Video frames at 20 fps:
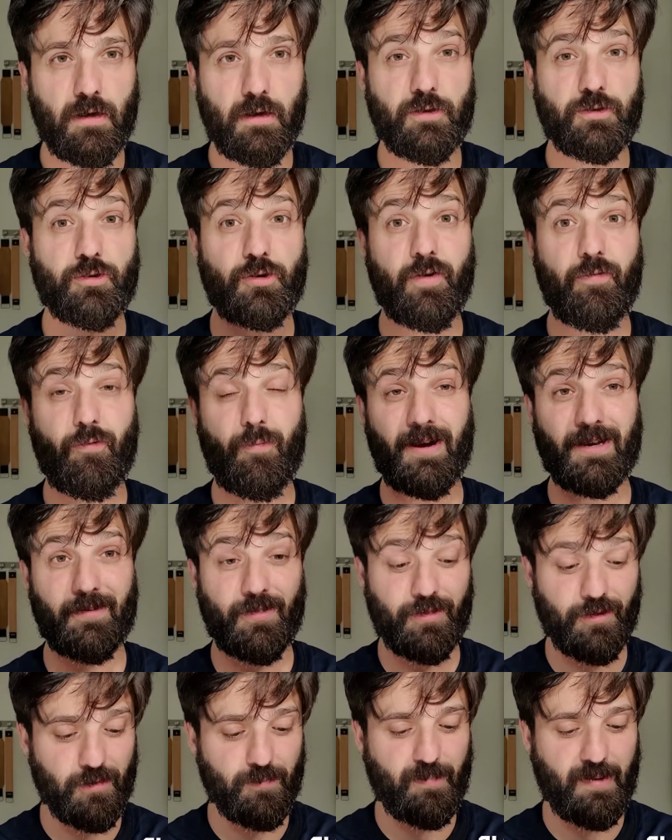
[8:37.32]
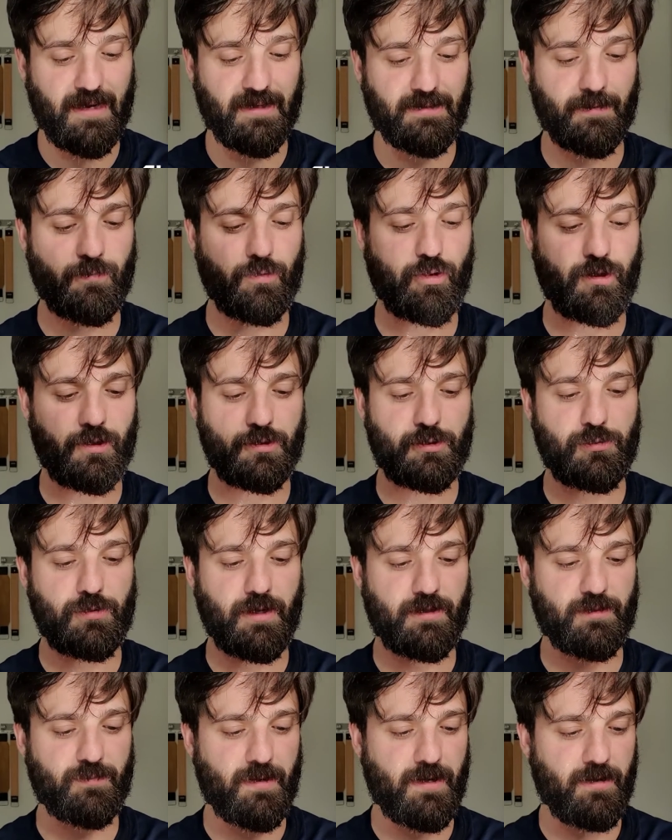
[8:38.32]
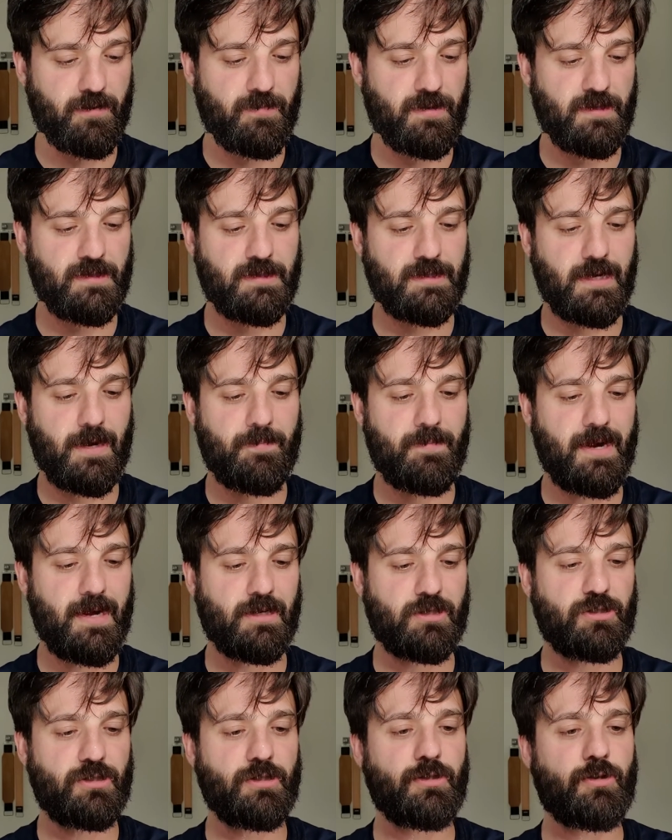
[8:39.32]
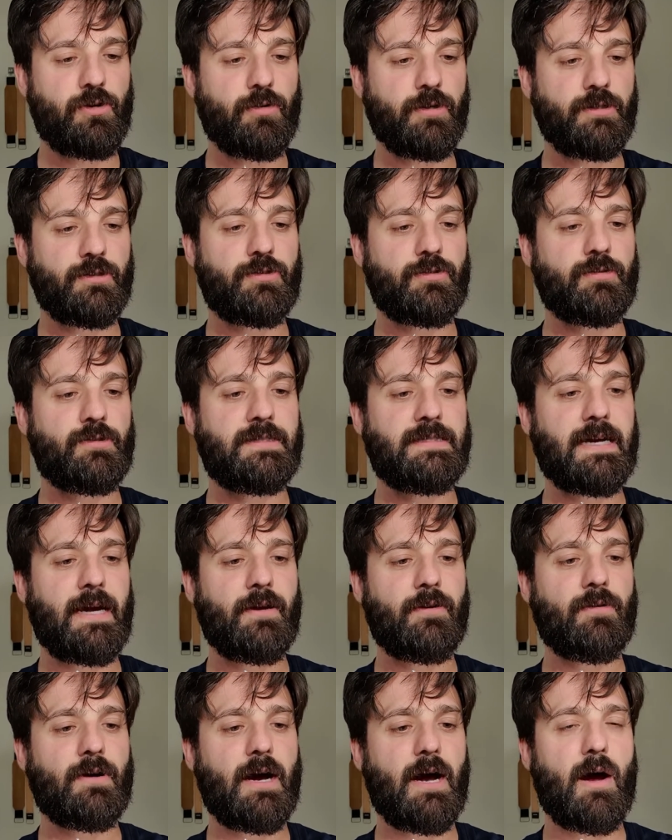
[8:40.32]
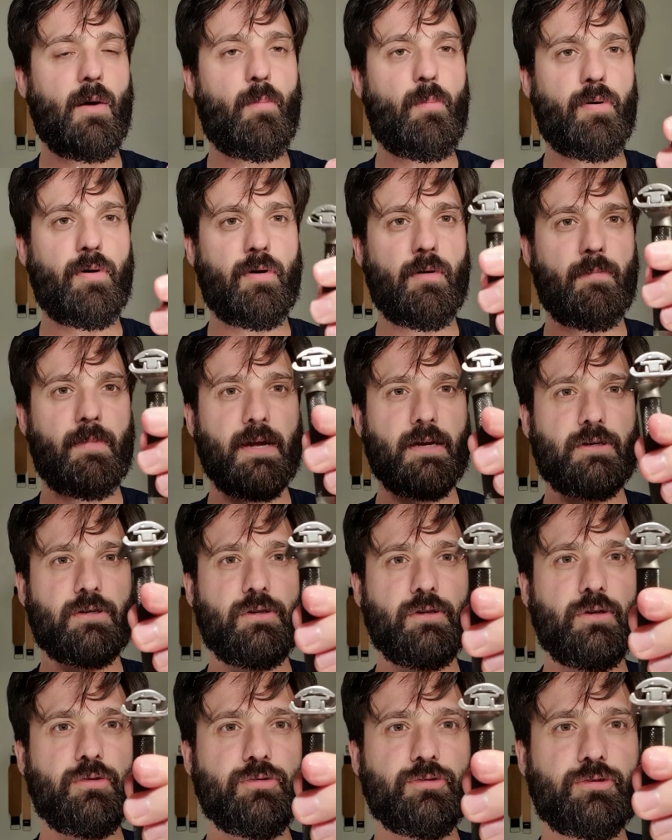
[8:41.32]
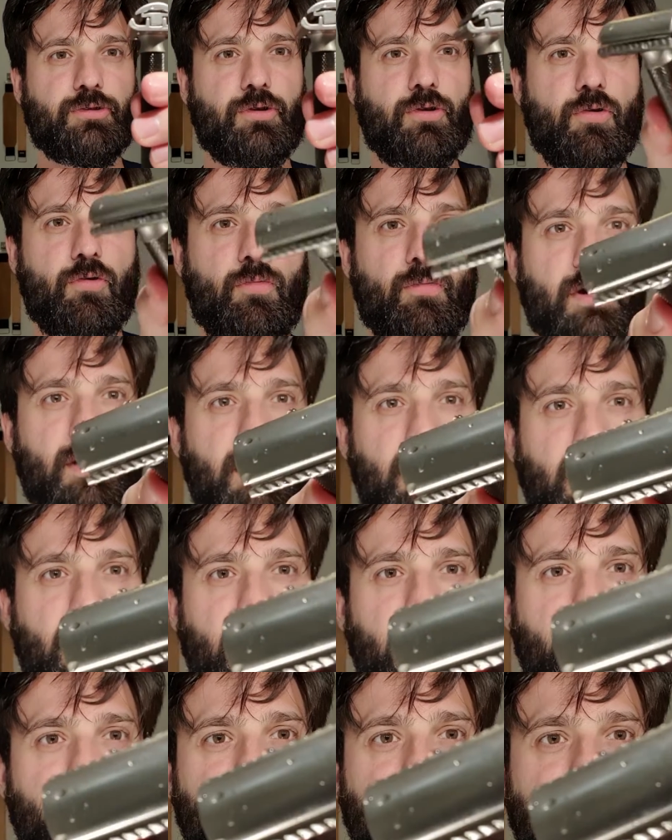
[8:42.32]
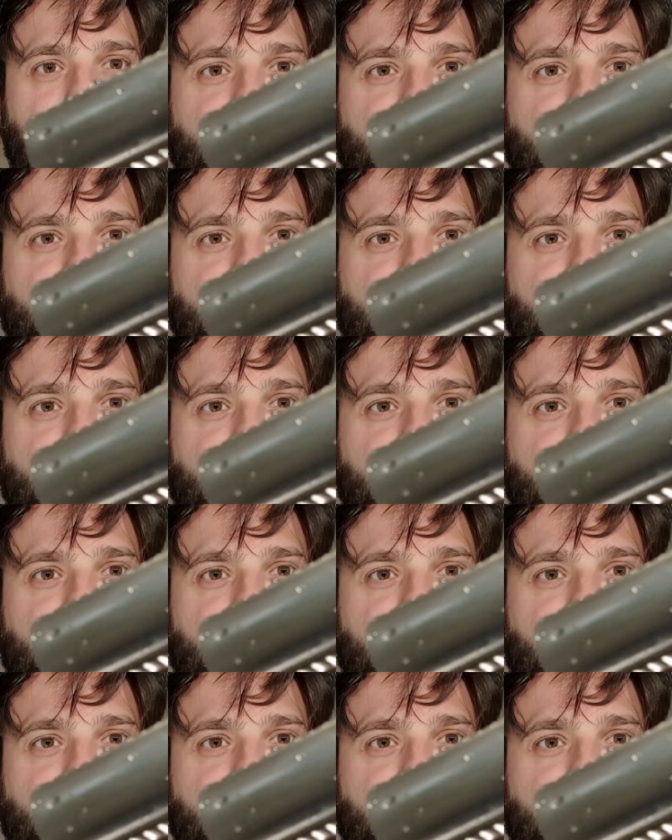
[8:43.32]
So now for my third pass, I'm going to do experiment. I'm actually going to dial up my closed comb to